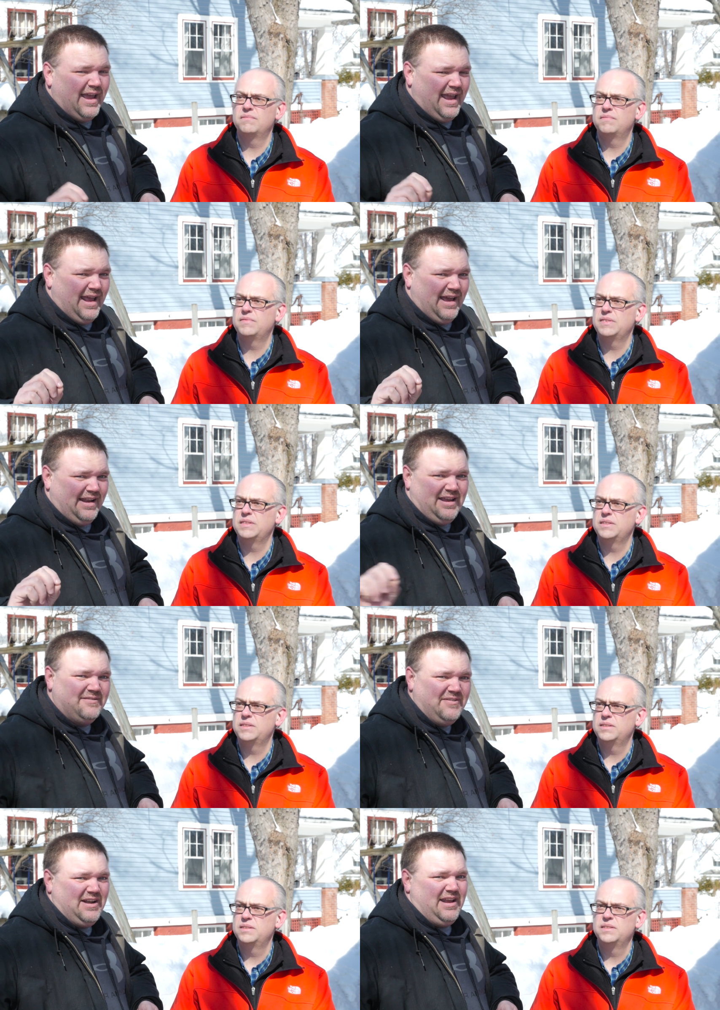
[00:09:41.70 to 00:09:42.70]
Speaker 1: and
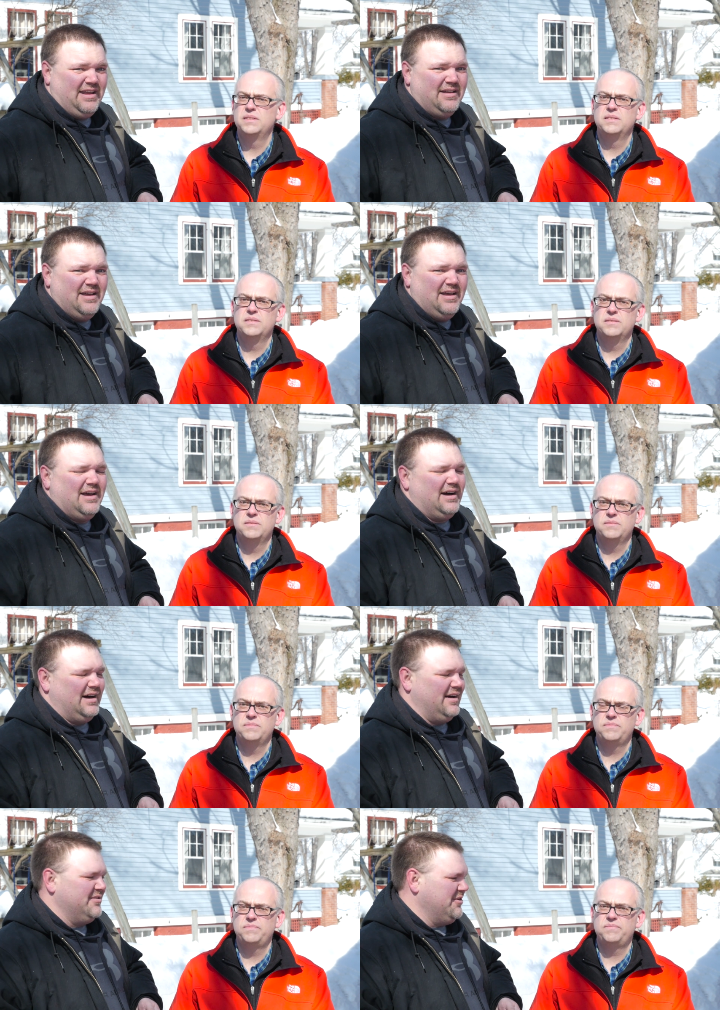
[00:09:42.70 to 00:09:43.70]
infinity.
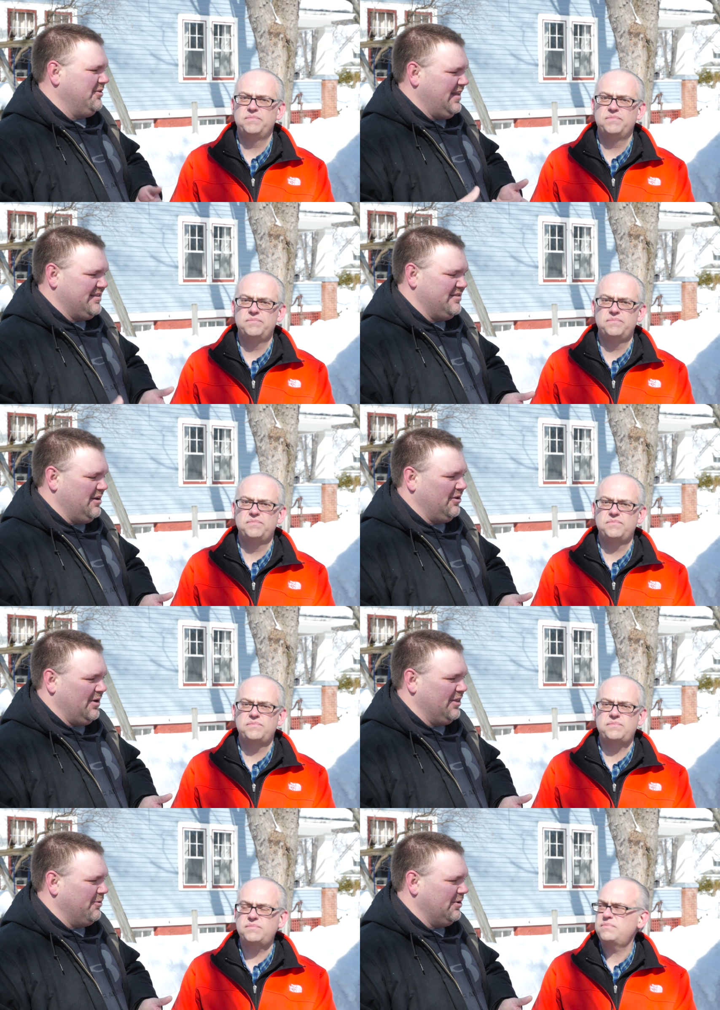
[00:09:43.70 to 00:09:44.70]
So that's the only
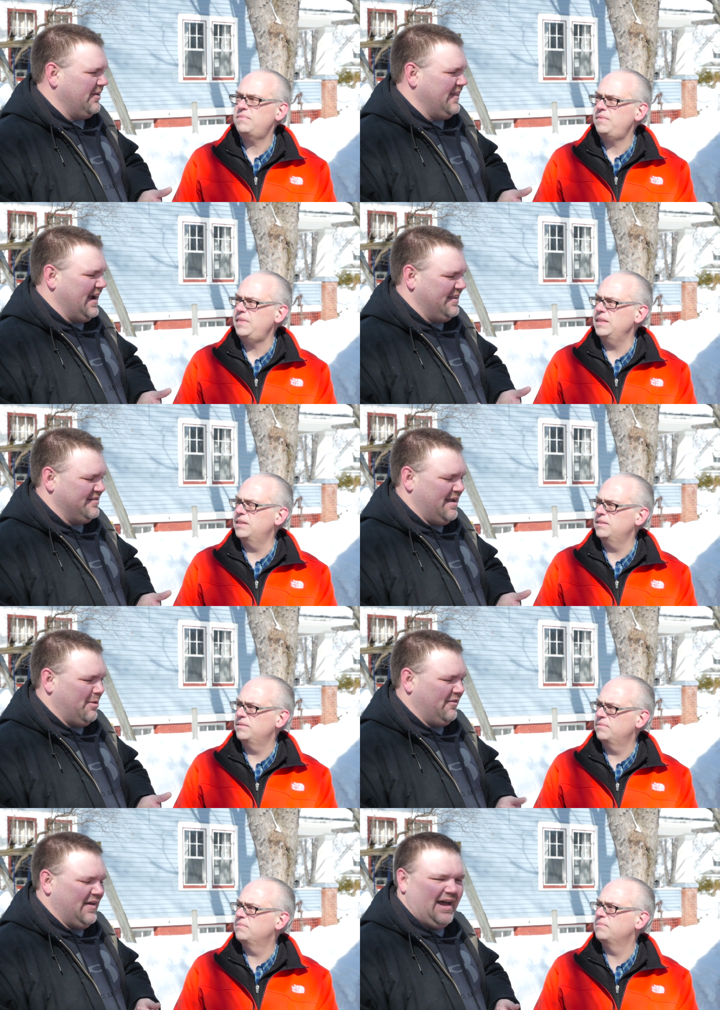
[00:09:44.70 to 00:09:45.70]
other really thing I'd say
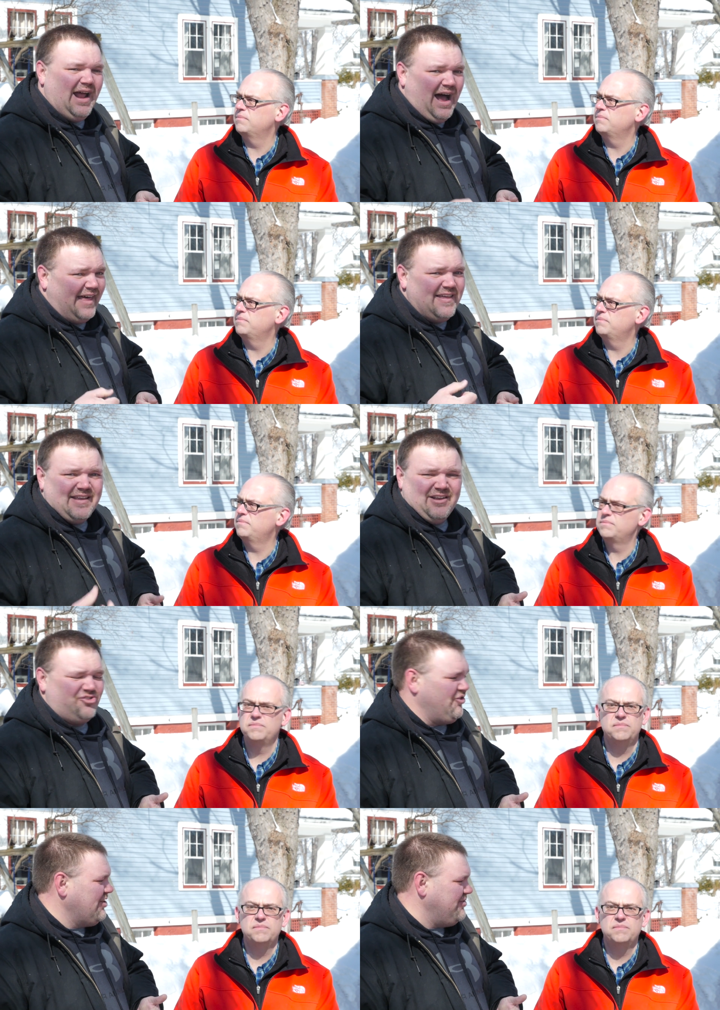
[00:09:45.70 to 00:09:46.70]
about that. I think the
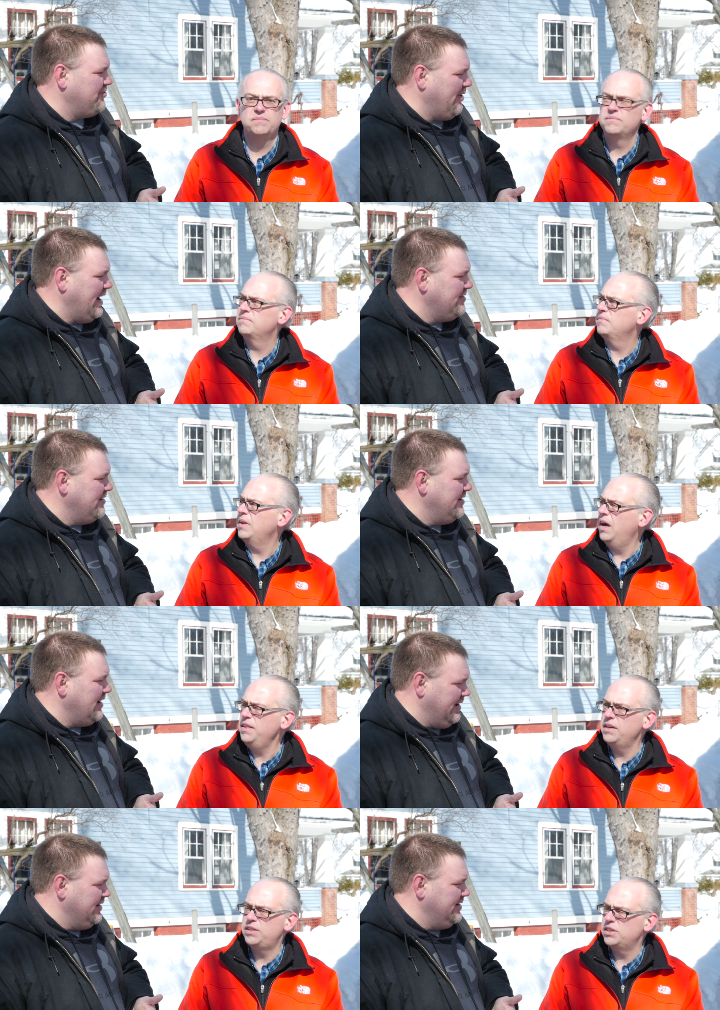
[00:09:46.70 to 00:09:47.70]
construction's great.
Speaker 2: I
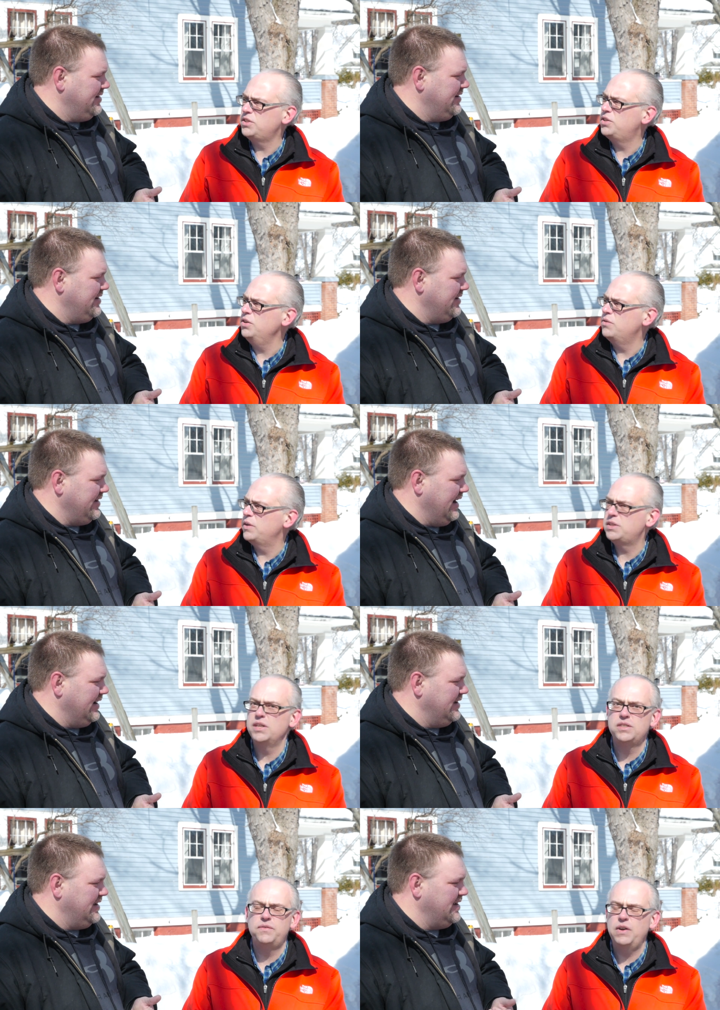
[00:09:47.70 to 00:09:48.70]
think it is too. It's, yeah,
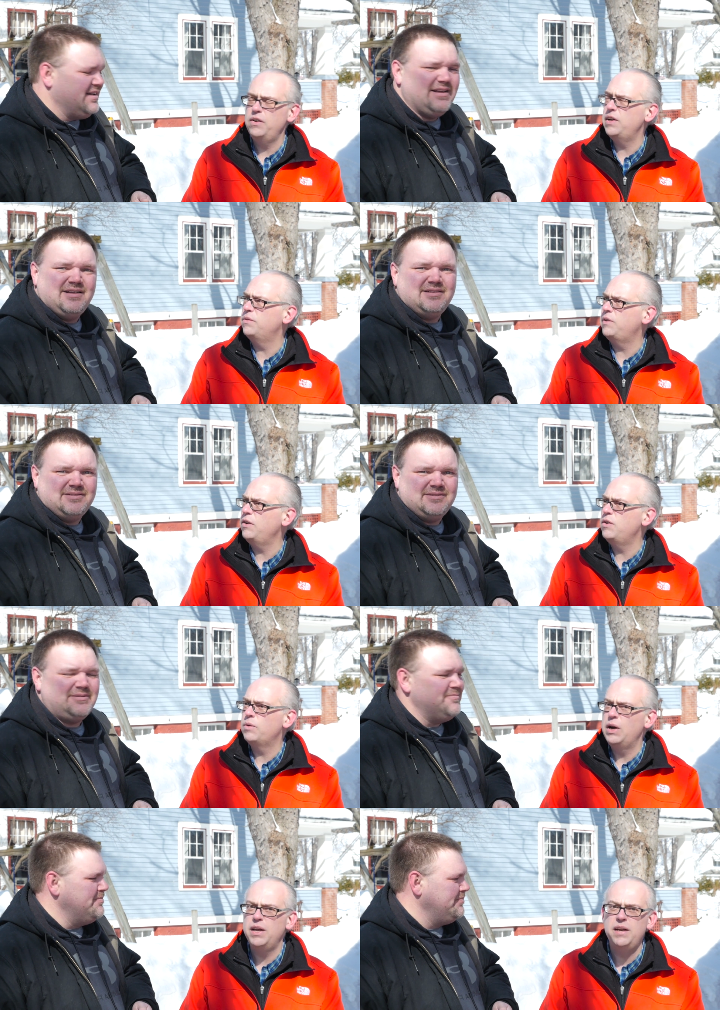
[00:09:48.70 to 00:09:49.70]
it's very, very
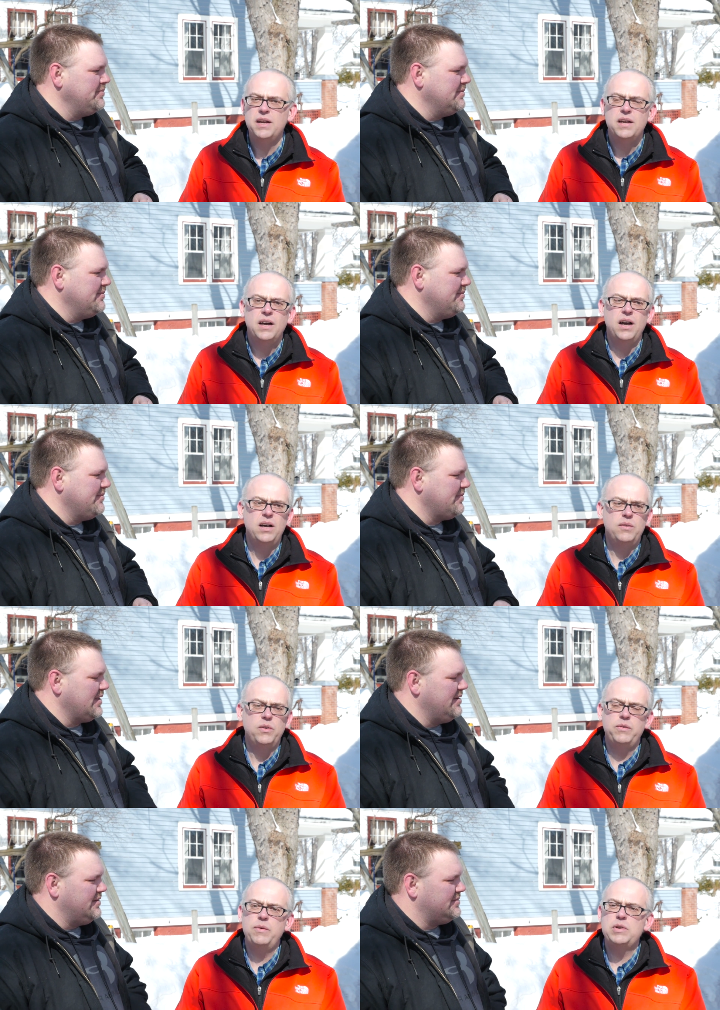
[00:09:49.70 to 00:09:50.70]
rugged.
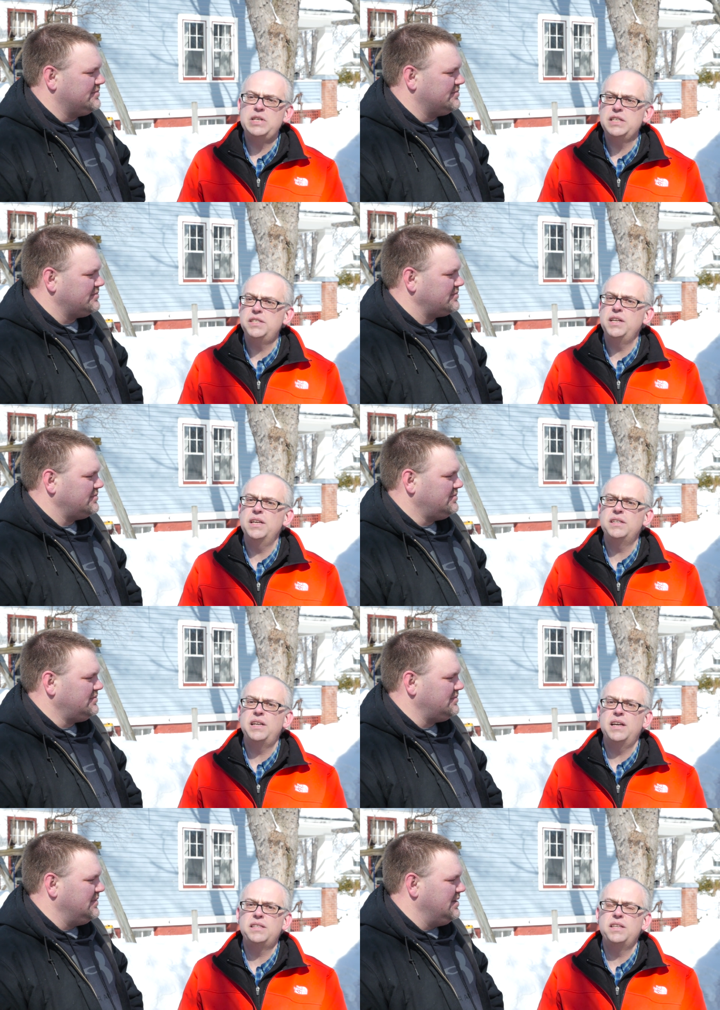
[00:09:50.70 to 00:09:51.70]
When we were testing it
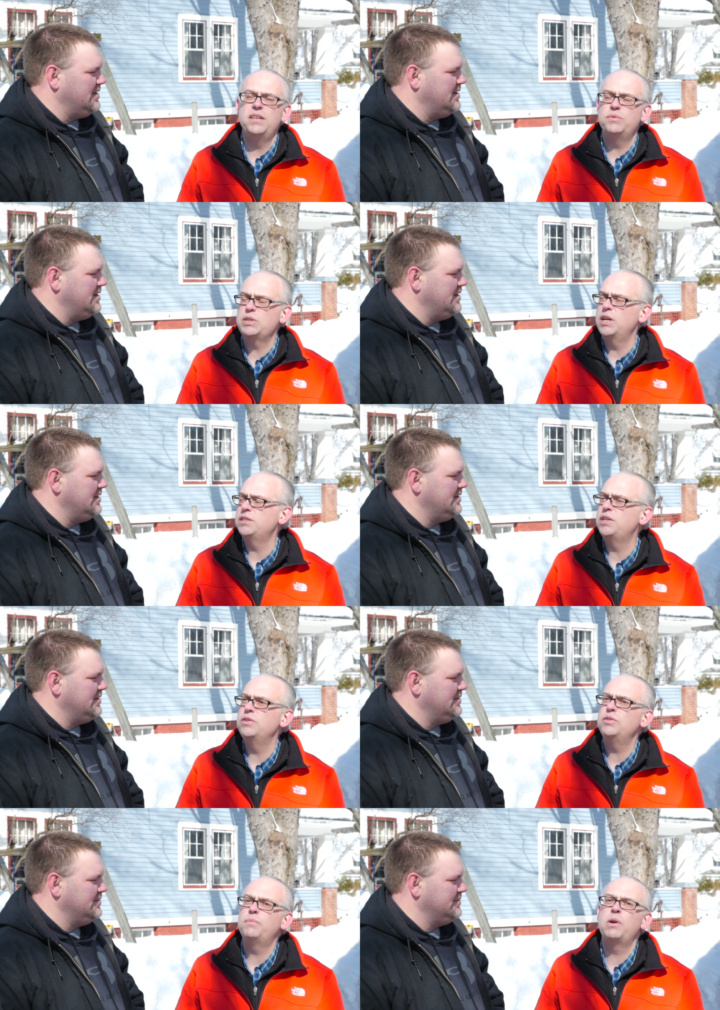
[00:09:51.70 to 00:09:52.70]
at the Wisconsin
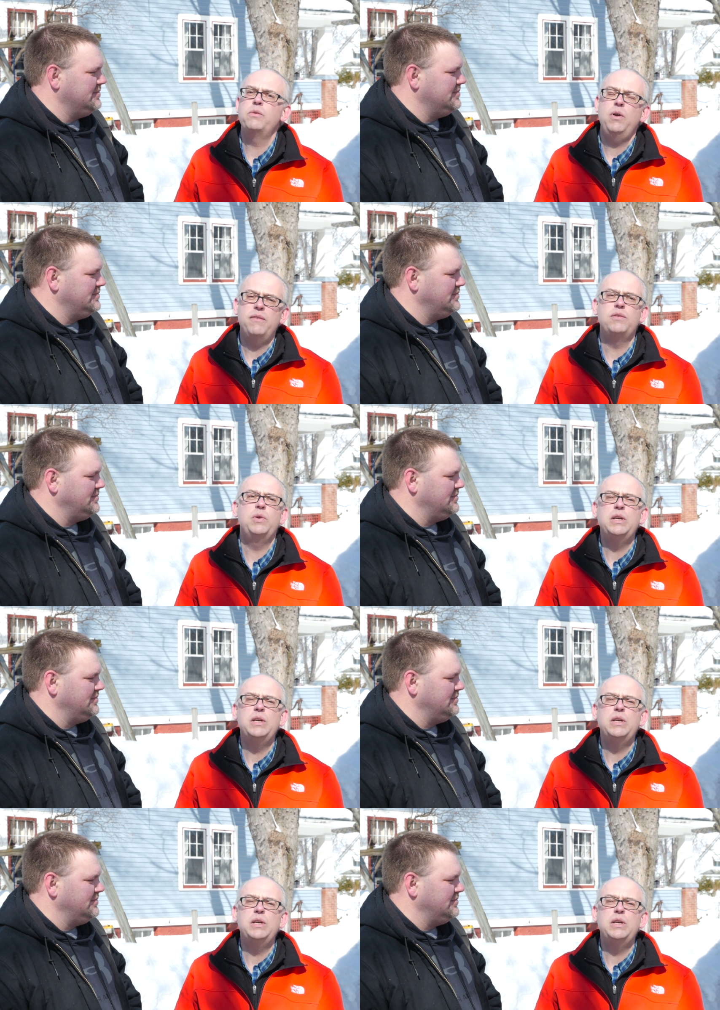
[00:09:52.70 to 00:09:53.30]
QSO party, we were having